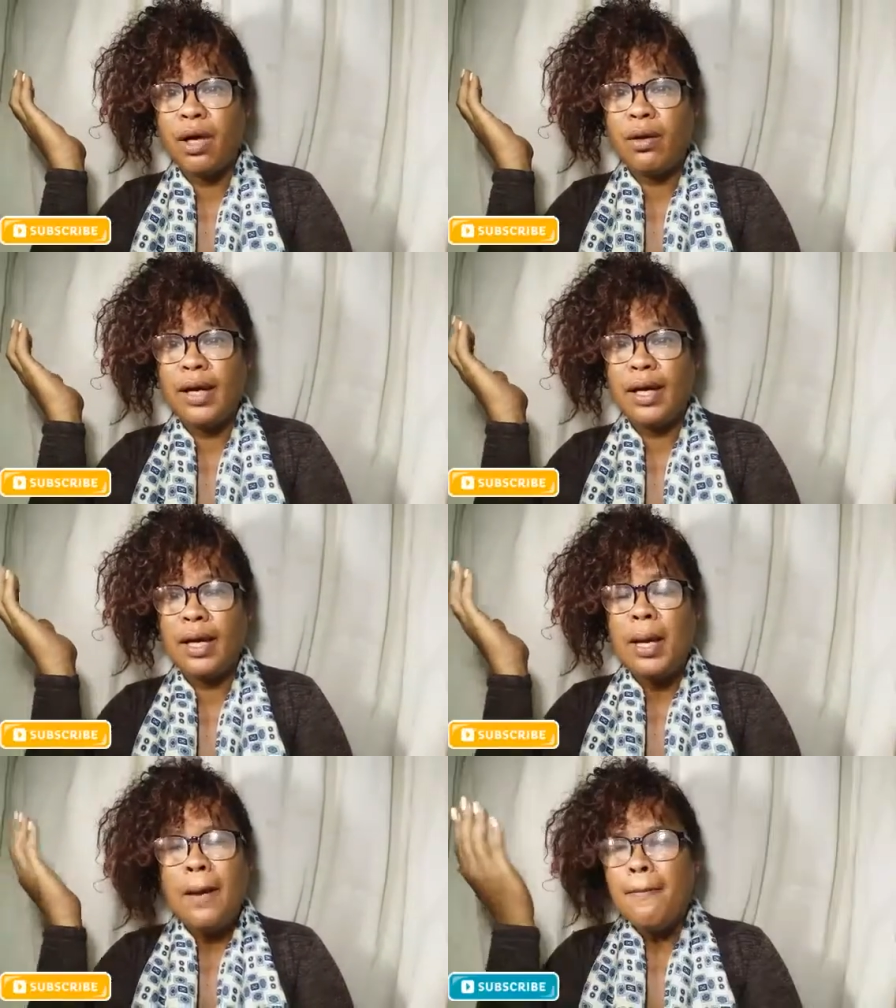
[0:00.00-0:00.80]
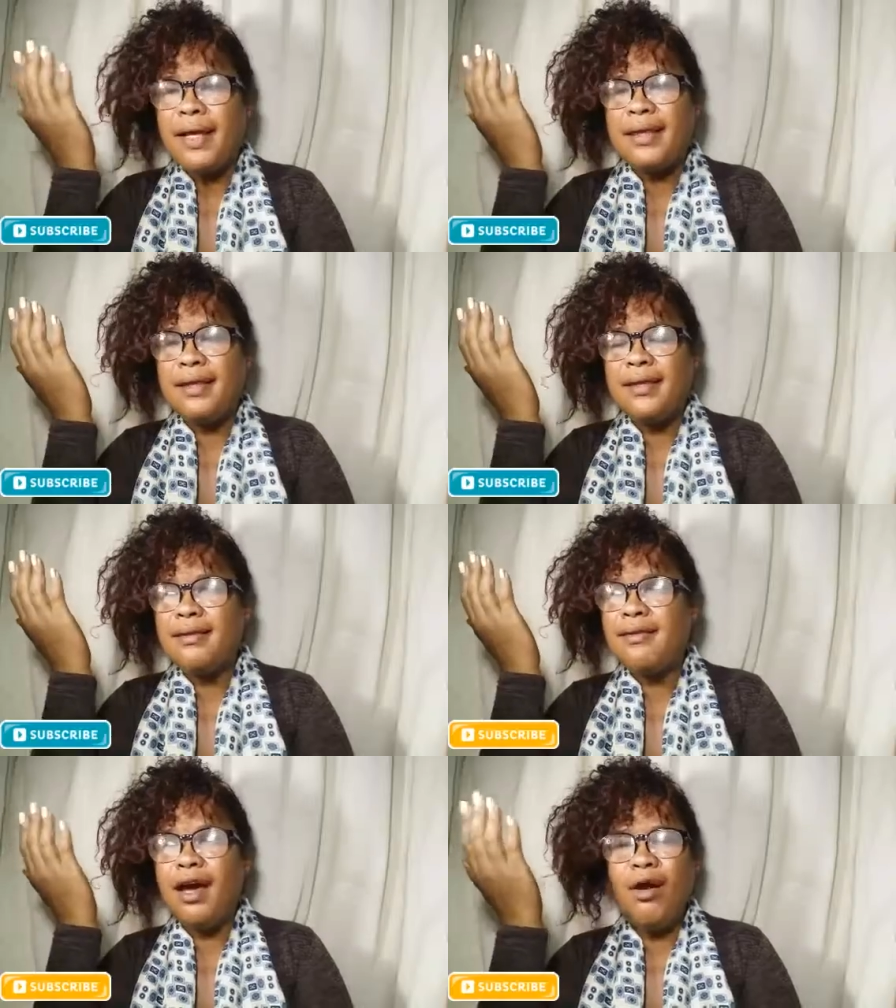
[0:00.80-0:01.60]
Okay, but
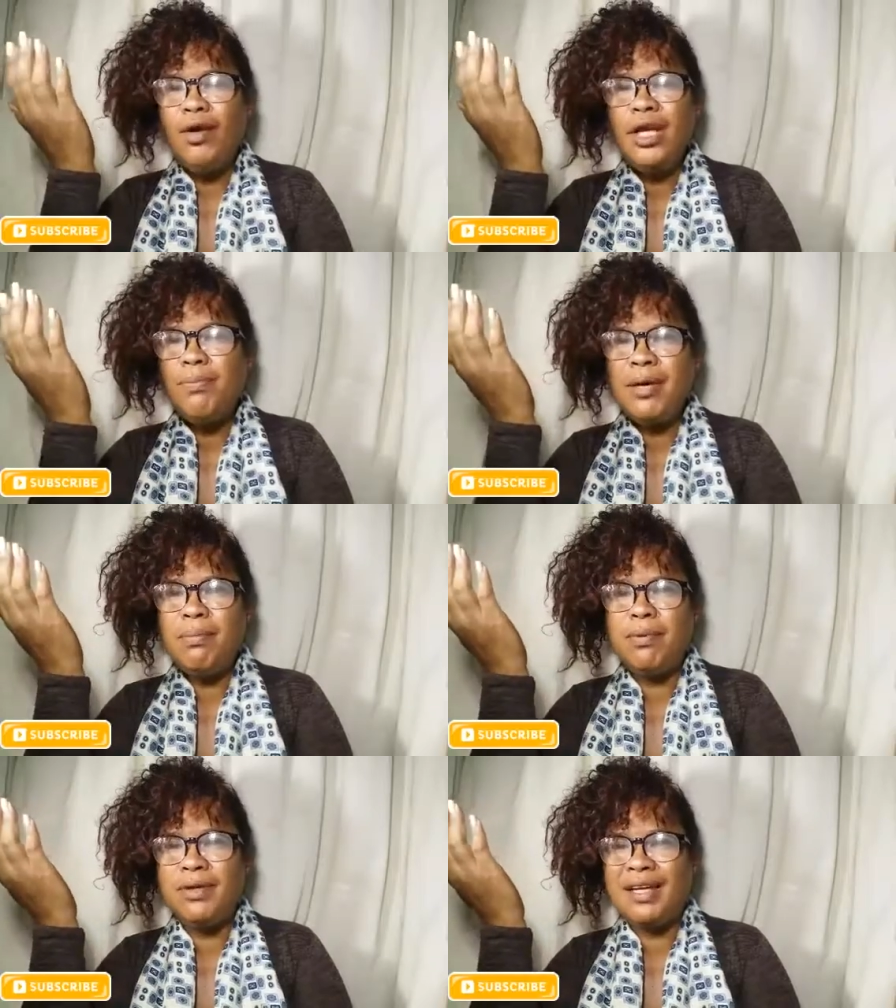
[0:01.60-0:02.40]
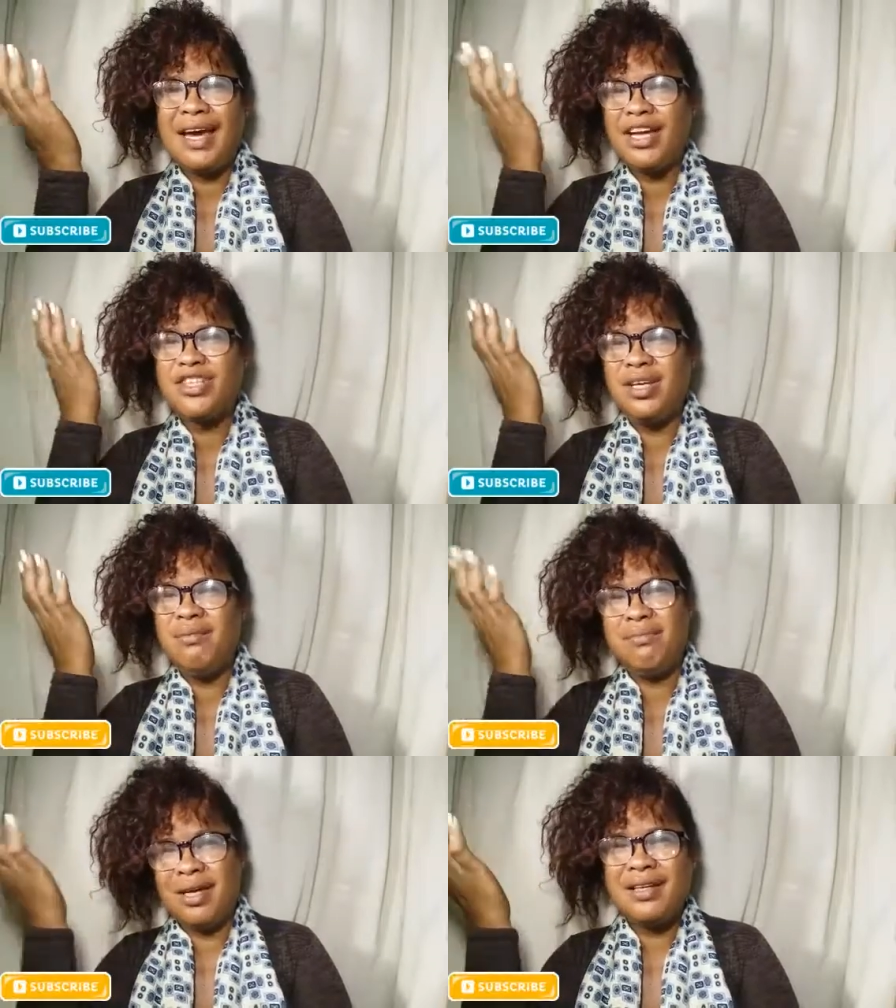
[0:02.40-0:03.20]
the only people that
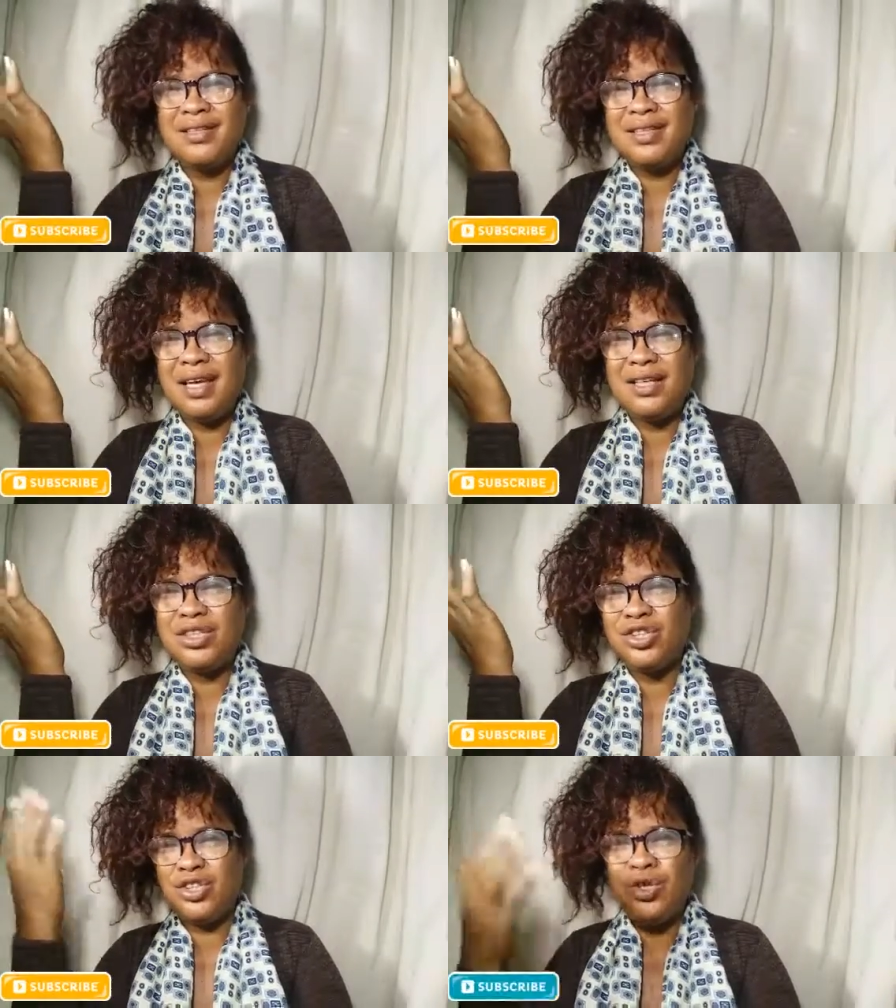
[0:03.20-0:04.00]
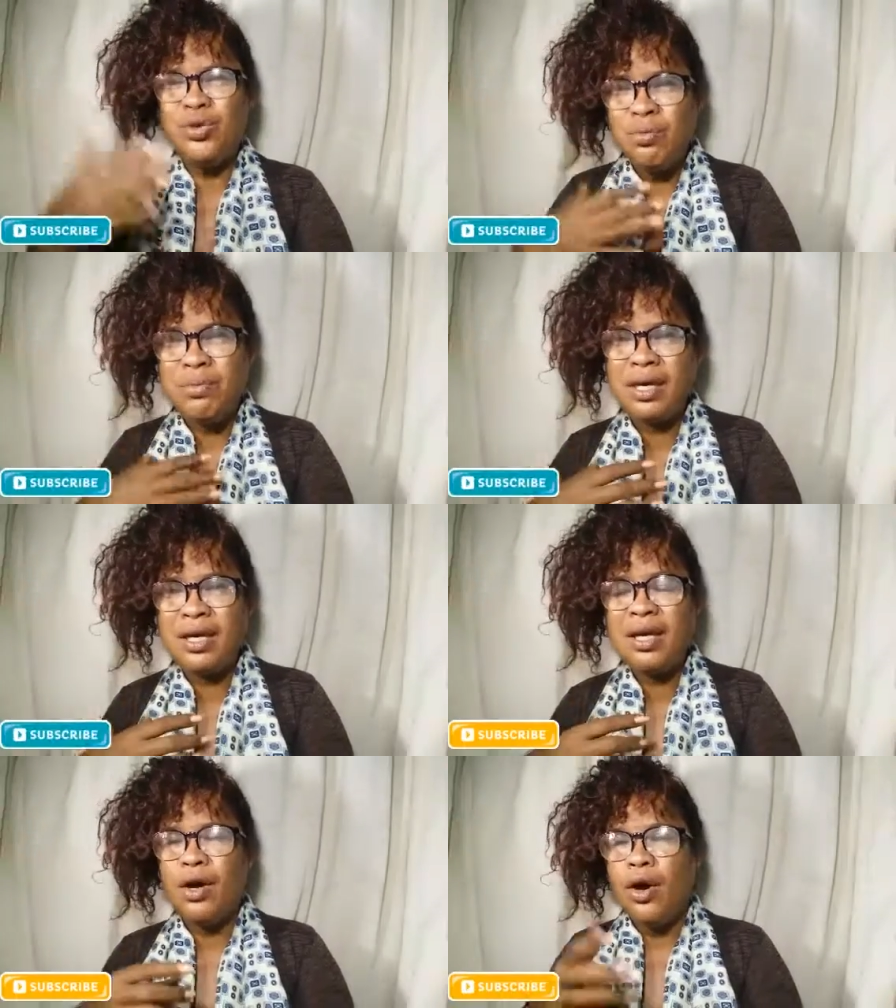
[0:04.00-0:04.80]
actually make sense to
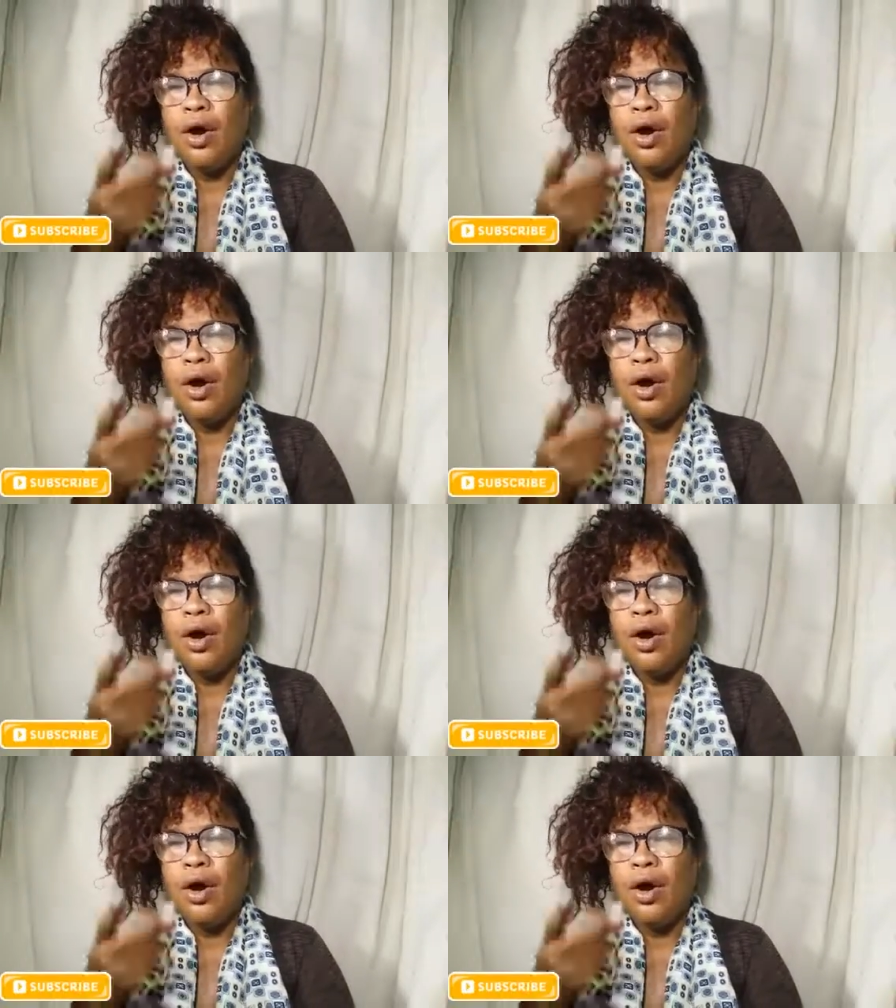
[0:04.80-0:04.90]
me